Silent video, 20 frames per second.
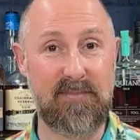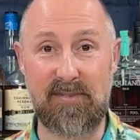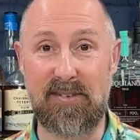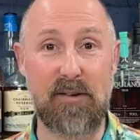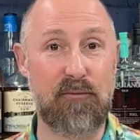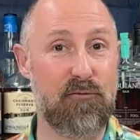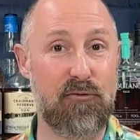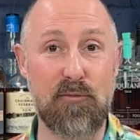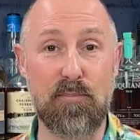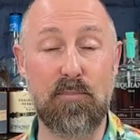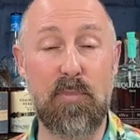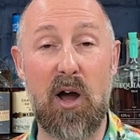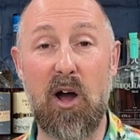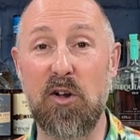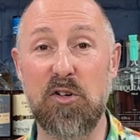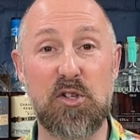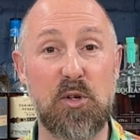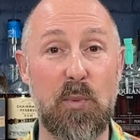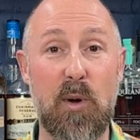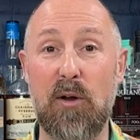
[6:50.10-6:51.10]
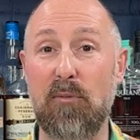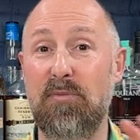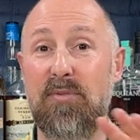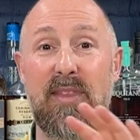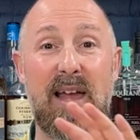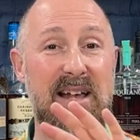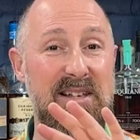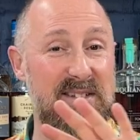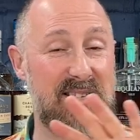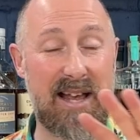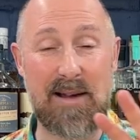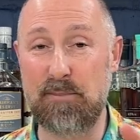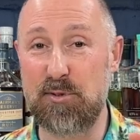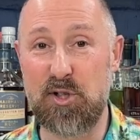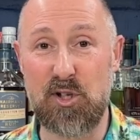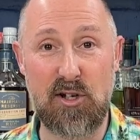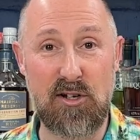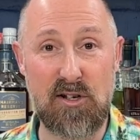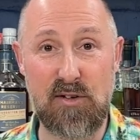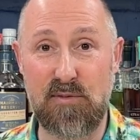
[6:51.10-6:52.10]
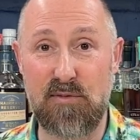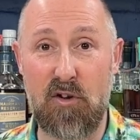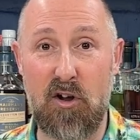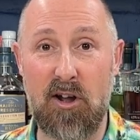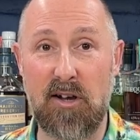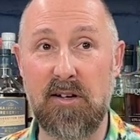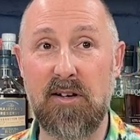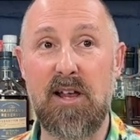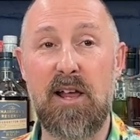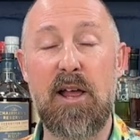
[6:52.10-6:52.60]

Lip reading: different parts of the world. That's absolutely fine.